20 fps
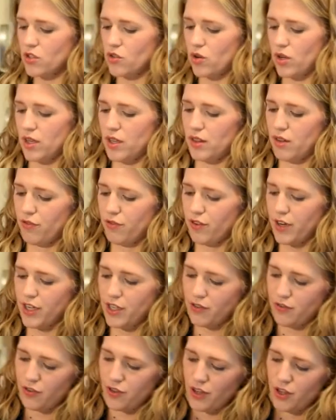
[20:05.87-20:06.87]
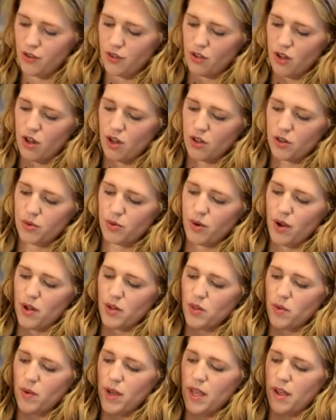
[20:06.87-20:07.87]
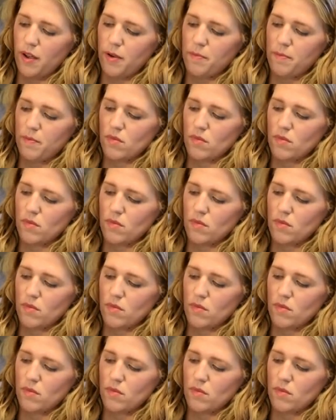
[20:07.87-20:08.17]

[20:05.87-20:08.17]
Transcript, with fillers: stored in the fridge for use all throughout the week.